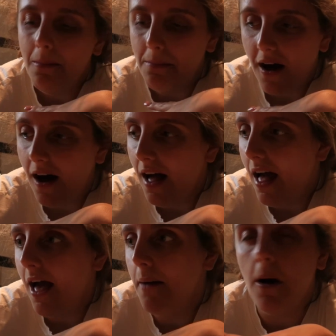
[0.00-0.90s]
But
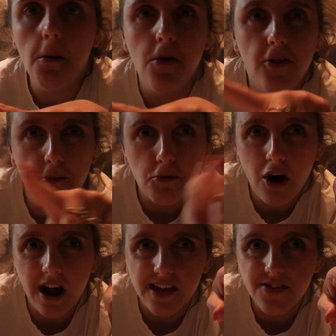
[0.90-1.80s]
I'll put the
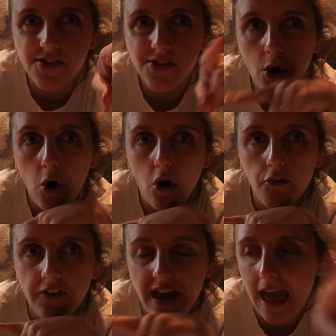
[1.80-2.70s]
price
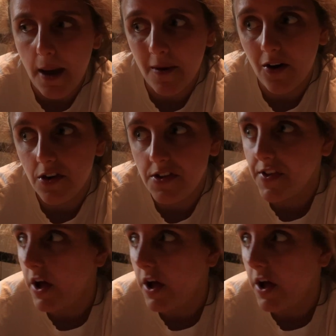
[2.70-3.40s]
of it because